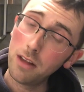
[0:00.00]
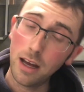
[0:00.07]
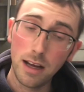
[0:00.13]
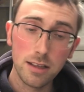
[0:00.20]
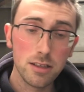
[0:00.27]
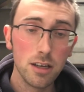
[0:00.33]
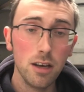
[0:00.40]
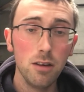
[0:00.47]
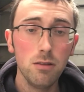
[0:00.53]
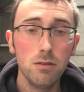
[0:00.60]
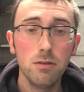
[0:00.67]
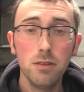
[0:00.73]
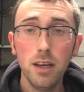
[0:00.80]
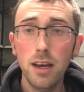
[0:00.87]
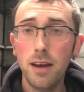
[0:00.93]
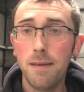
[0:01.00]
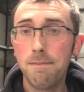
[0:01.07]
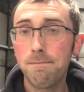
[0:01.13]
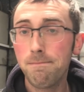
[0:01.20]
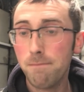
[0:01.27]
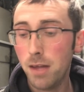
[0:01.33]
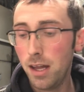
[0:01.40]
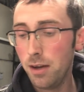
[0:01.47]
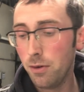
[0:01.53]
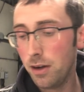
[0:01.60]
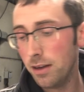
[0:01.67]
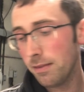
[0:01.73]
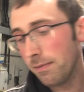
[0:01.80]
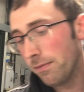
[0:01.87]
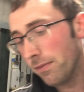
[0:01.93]
that. So yeah,
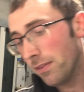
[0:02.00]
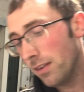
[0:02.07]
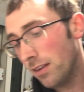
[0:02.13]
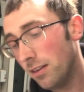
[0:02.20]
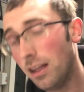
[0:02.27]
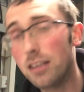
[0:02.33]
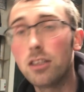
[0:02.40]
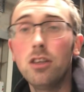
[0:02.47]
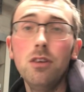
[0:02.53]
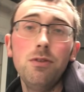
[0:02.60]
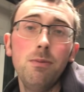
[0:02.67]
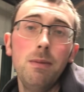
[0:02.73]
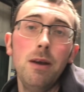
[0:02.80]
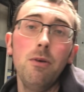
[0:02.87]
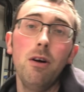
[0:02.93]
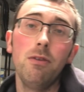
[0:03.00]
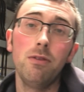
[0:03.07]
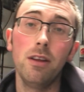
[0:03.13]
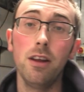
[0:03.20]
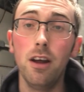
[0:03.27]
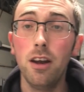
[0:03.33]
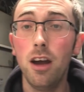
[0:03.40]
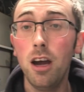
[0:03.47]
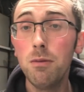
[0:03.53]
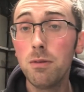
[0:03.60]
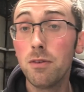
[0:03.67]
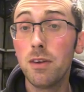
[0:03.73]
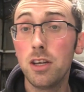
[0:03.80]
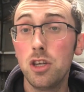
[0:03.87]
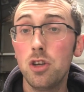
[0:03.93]
anyway, that's enough of me waffling on. I hope
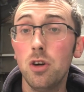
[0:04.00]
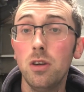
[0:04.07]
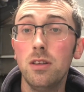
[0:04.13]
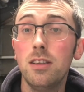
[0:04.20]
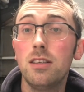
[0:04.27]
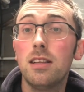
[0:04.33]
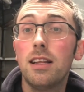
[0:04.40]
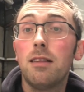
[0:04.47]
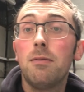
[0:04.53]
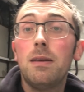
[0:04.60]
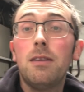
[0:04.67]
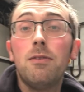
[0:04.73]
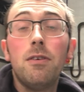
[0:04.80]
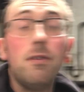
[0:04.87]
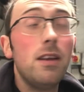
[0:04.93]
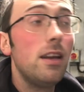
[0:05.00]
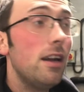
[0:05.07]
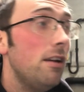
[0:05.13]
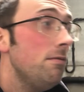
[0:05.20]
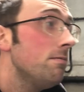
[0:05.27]
you've enjoyed this little bit of a video,